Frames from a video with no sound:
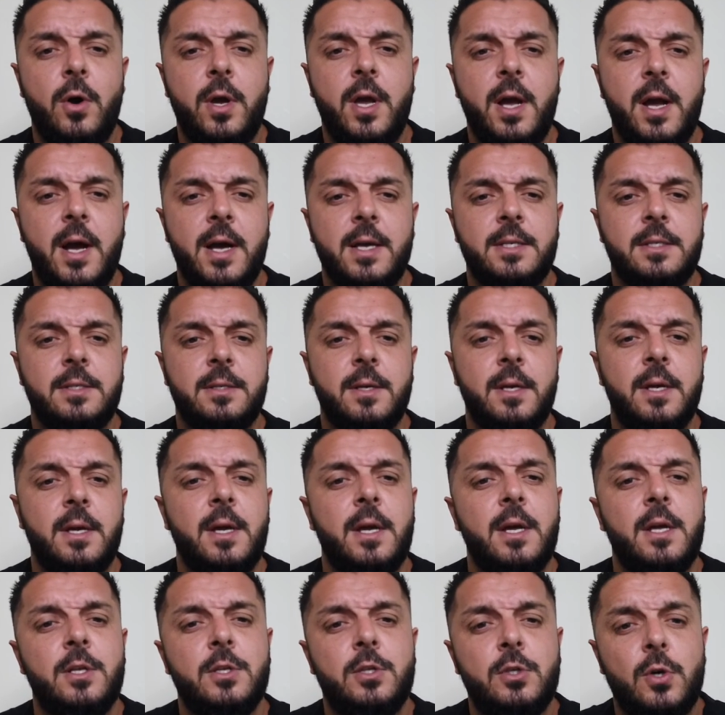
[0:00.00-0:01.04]
Okay guys,
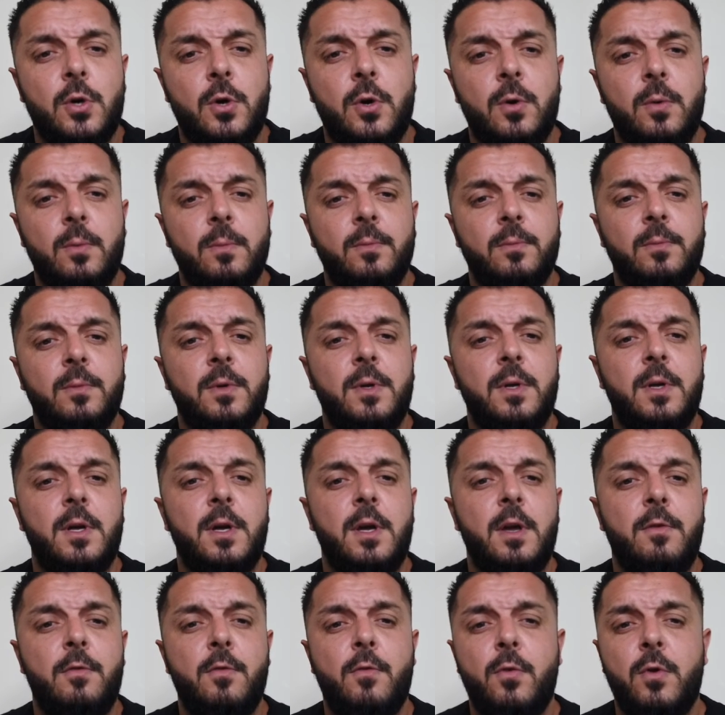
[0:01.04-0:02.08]
so
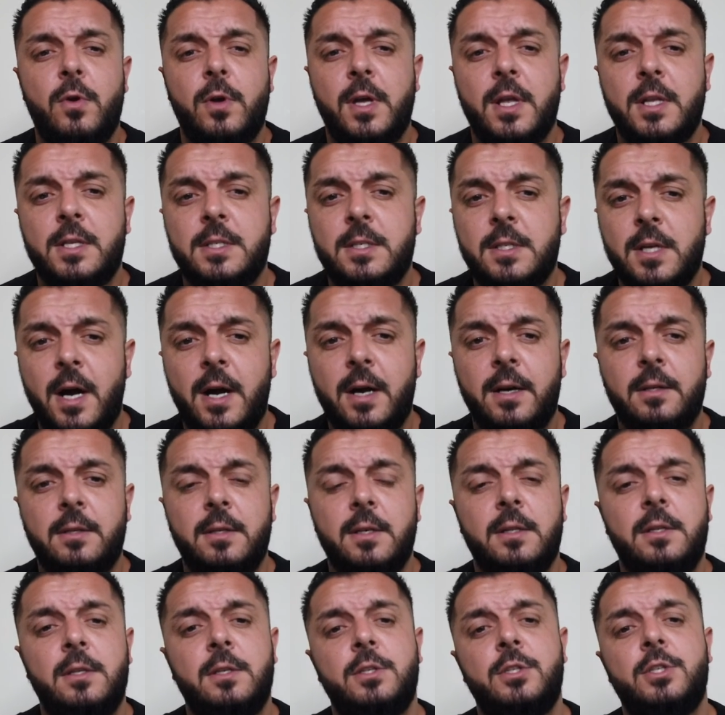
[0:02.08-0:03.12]
if you want to get
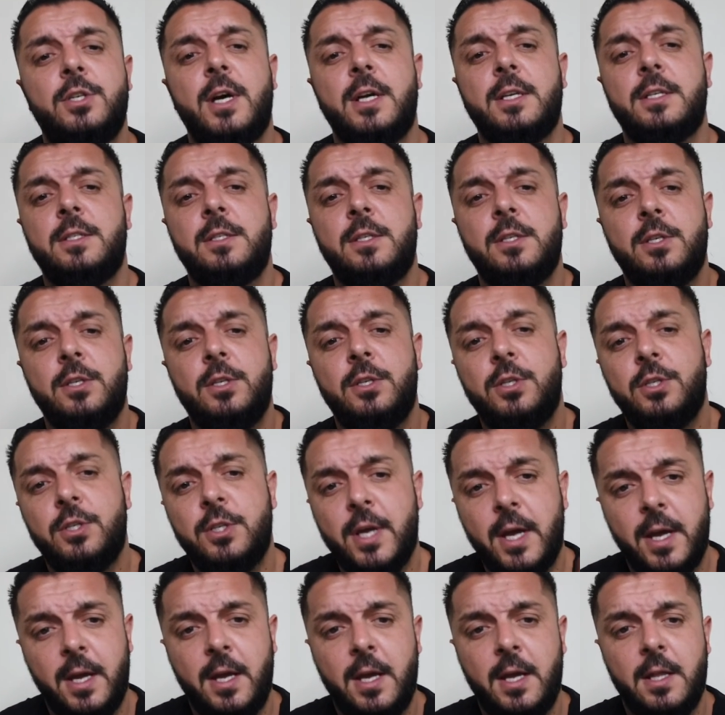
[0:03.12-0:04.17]
started, just
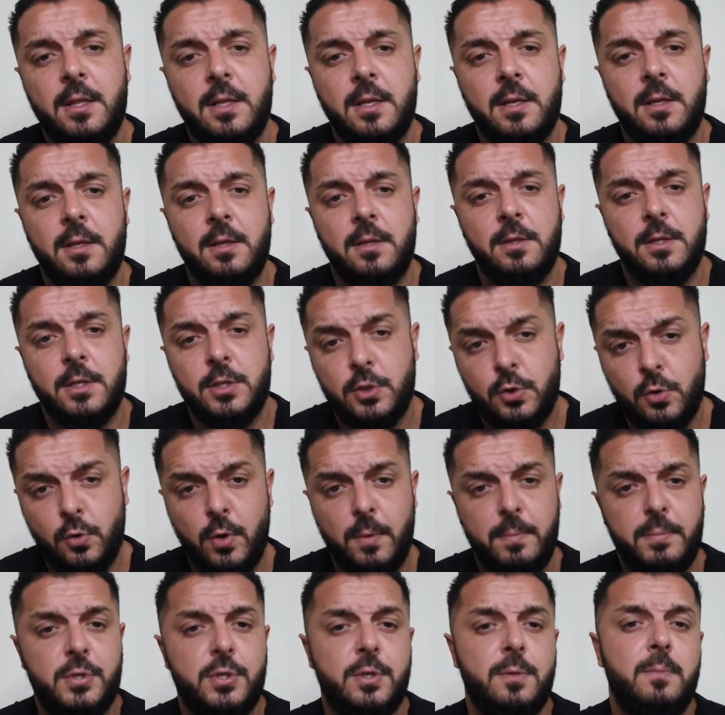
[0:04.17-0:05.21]
check in the
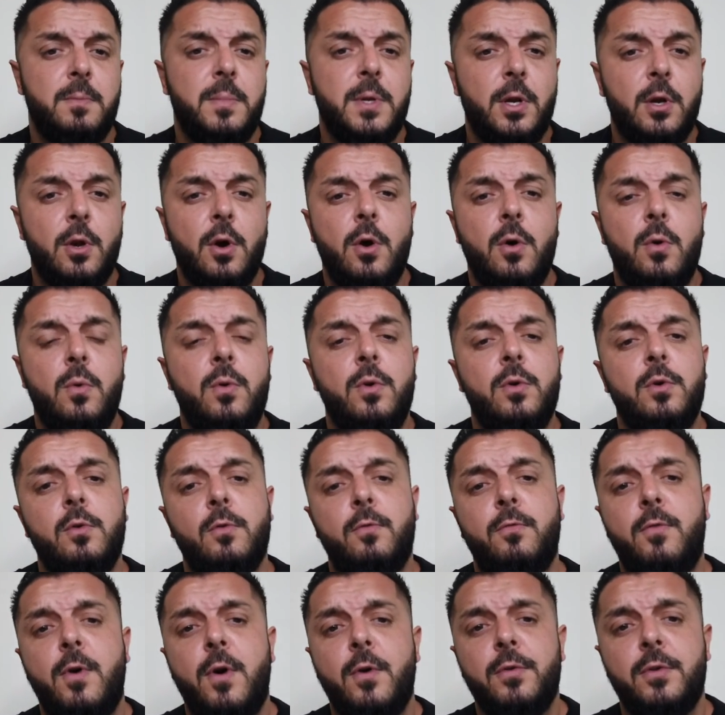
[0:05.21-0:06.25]
description below.
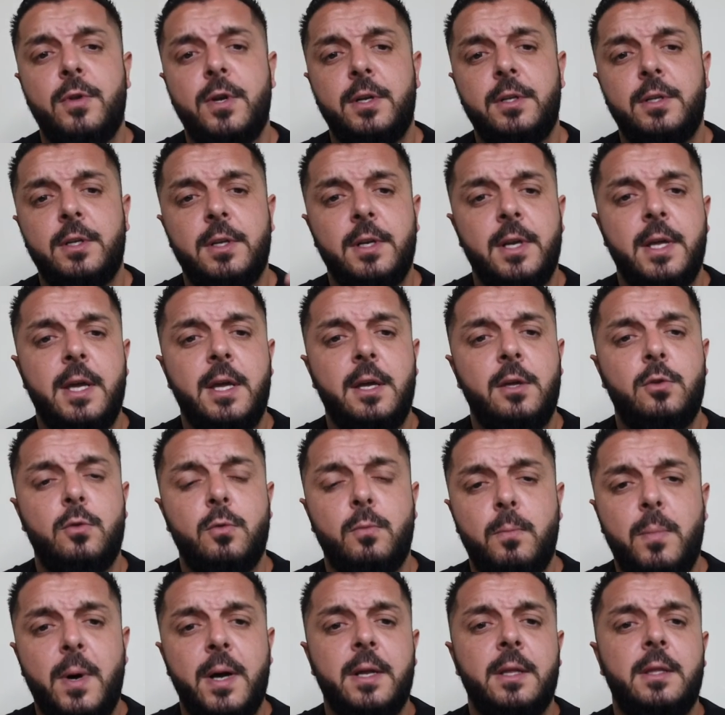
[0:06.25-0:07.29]
You found there the link
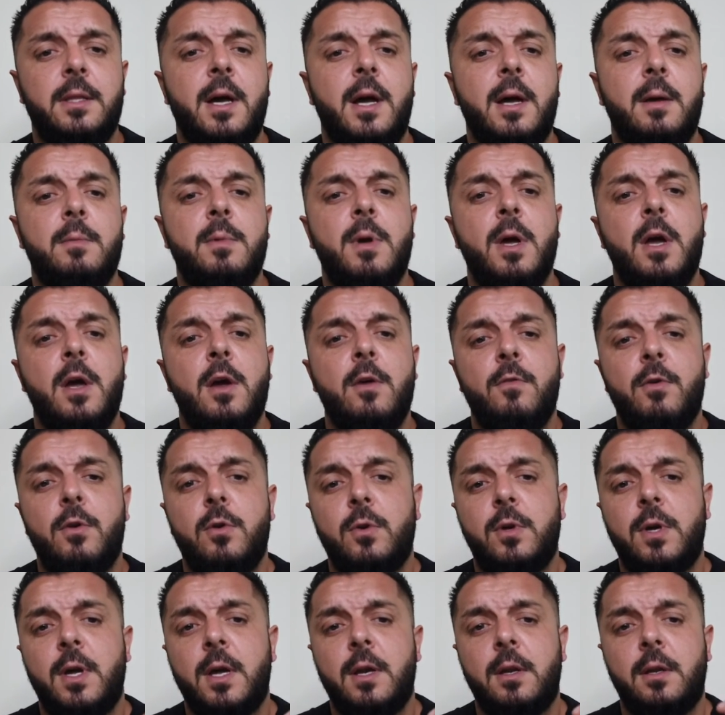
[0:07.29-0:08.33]
to Body Time
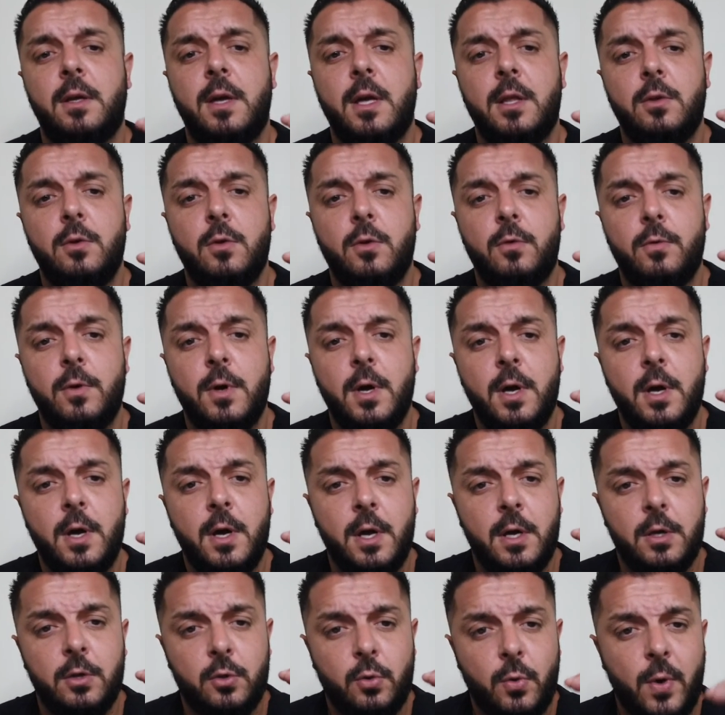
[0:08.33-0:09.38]
where you can get your
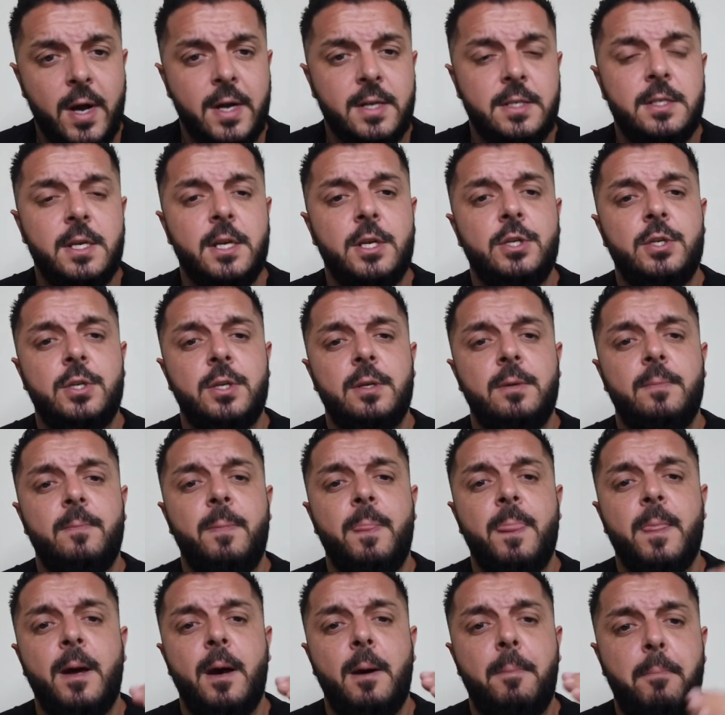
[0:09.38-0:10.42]
trial
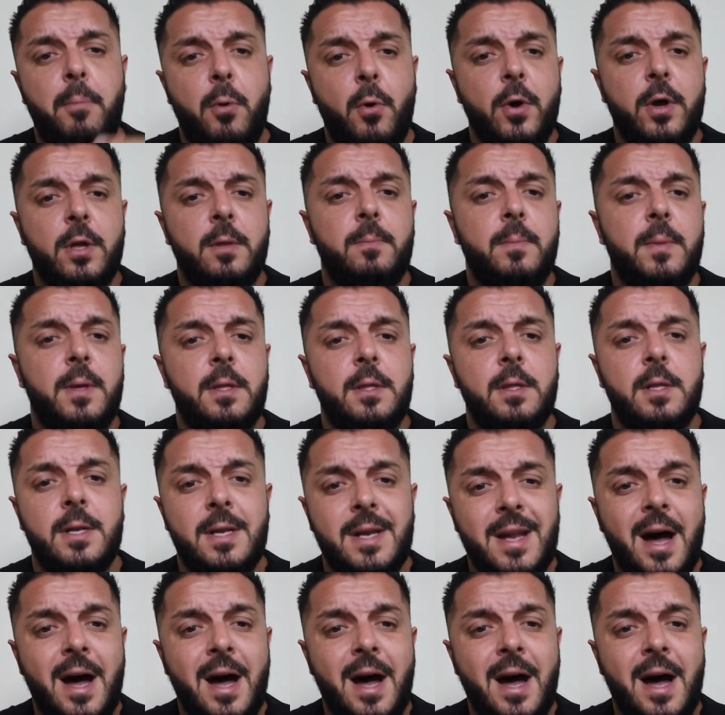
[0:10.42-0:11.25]
session appointment